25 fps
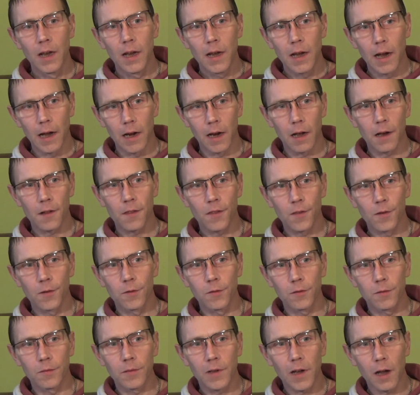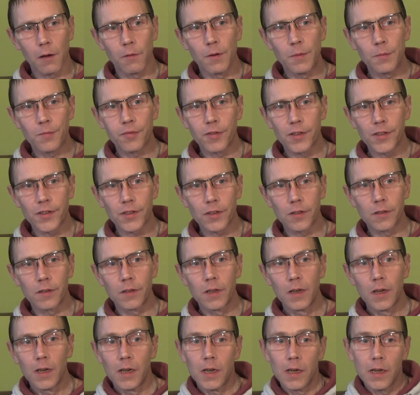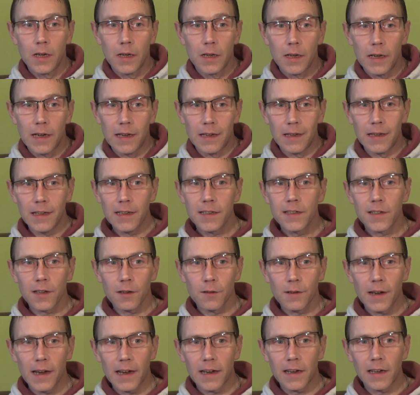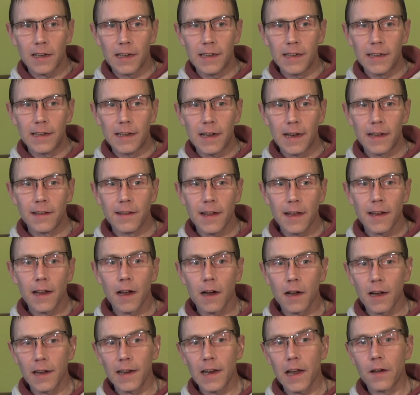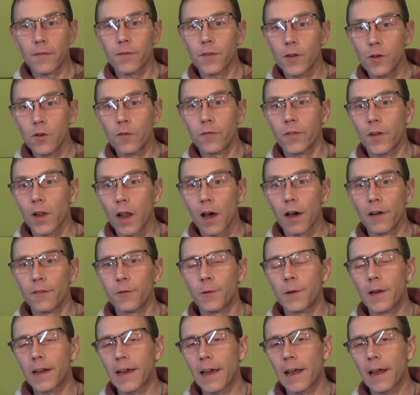And I thought, go in prison, at least I'll get clean, and then I can have another life when I get